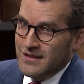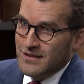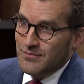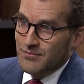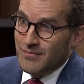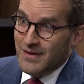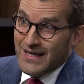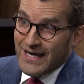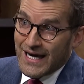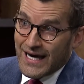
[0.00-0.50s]

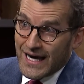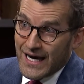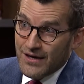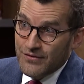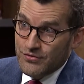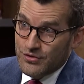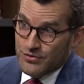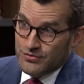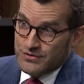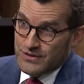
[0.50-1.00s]
may
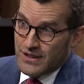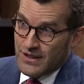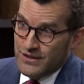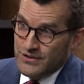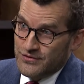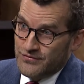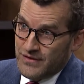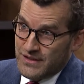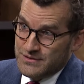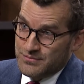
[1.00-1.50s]
have those
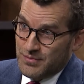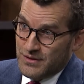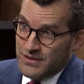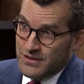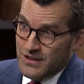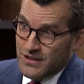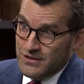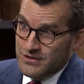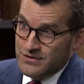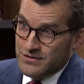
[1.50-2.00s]
kinds of
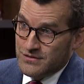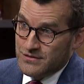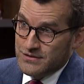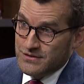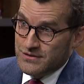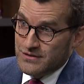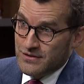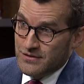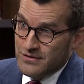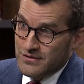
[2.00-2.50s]

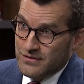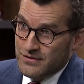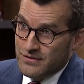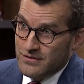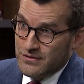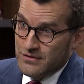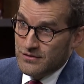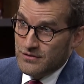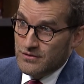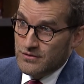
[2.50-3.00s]
expectations
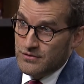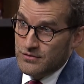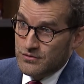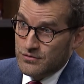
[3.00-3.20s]
mm.